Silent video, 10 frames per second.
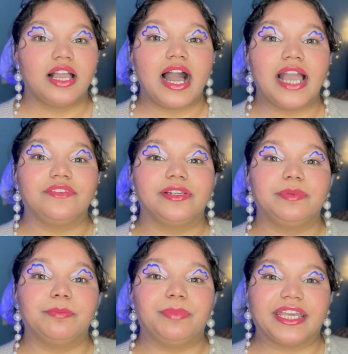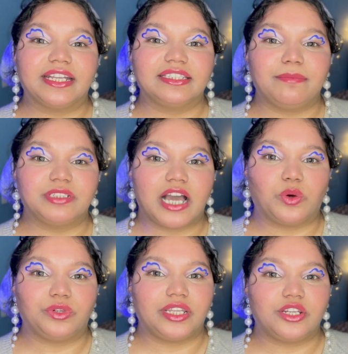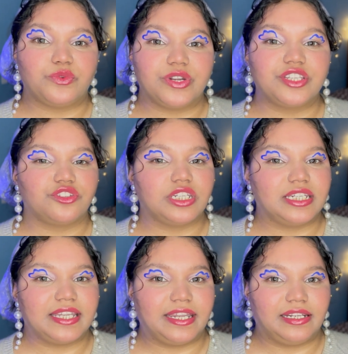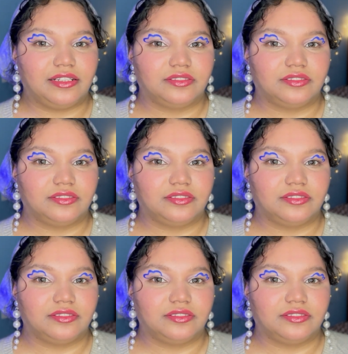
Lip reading: I will be breaking them down in rich detail.